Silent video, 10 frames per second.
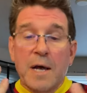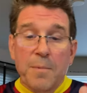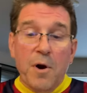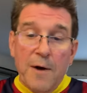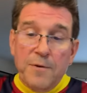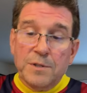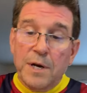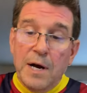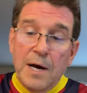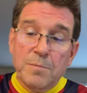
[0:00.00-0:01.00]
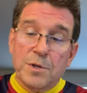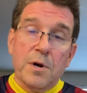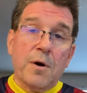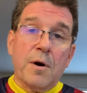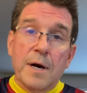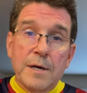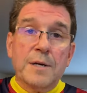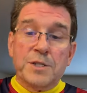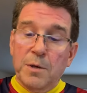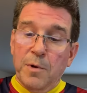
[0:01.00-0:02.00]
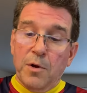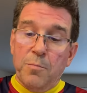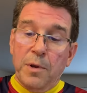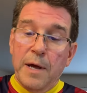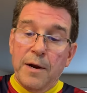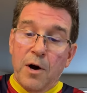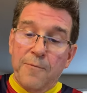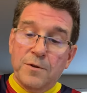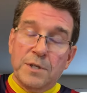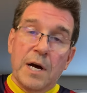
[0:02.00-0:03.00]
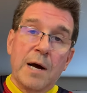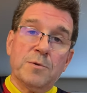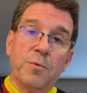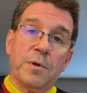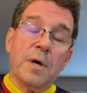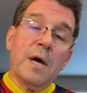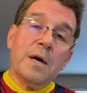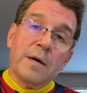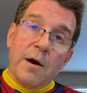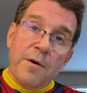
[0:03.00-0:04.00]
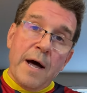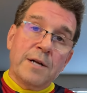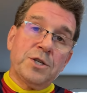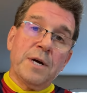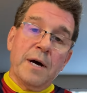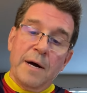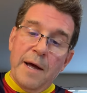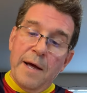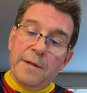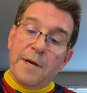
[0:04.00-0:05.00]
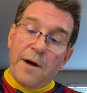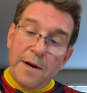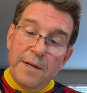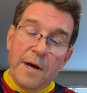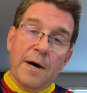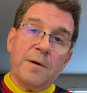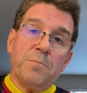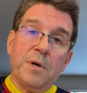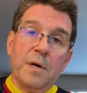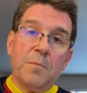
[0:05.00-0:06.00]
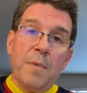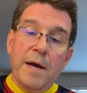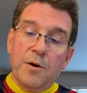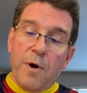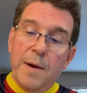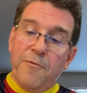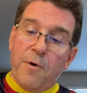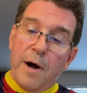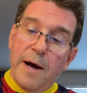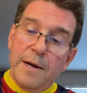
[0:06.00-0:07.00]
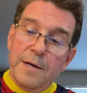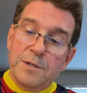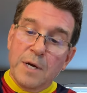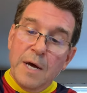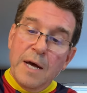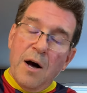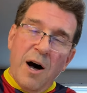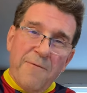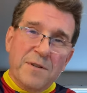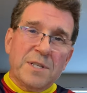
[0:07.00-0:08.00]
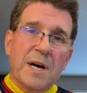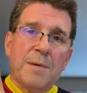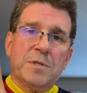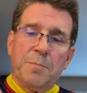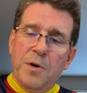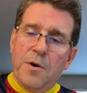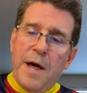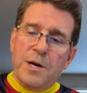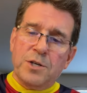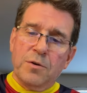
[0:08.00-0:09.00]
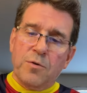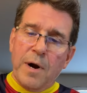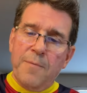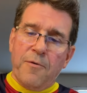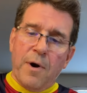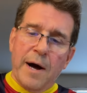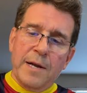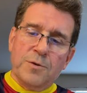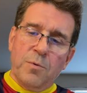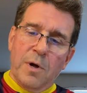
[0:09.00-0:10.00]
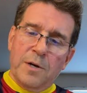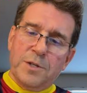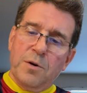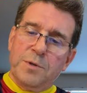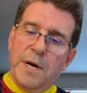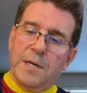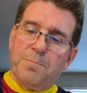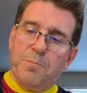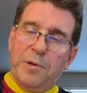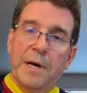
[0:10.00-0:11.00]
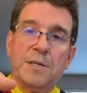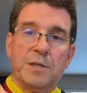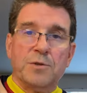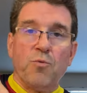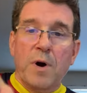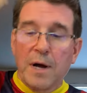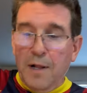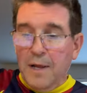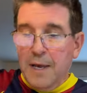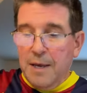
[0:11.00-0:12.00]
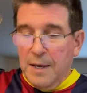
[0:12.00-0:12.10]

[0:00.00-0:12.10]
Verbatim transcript: but oftentimes they're a, a similar blend, oftentimes with Garnacha and Carigna being main grape varieties Oftentimes, some international grape varieties will also take place as well.